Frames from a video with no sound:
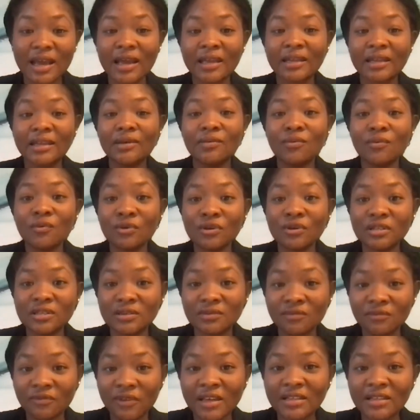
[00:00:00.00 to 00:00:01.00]
and he was
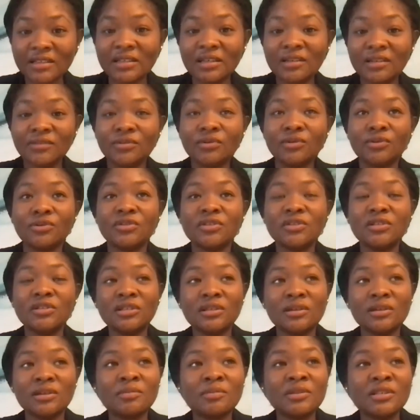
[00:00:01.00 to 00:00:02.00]
invited to see
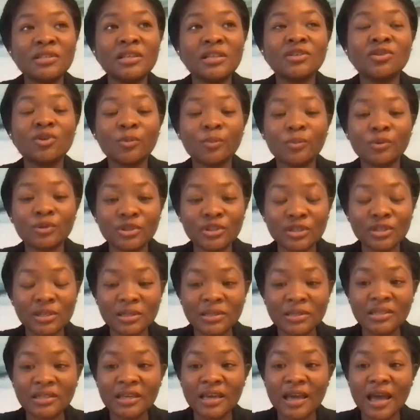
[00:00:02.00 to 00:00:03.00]
the business
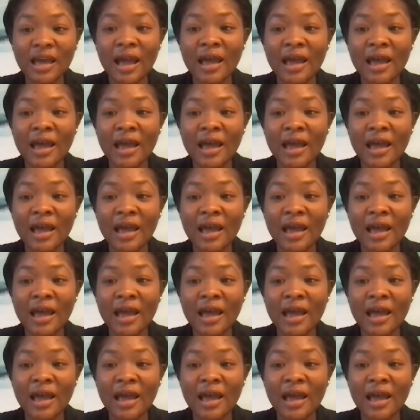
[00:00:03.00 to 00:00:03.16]
opportunity,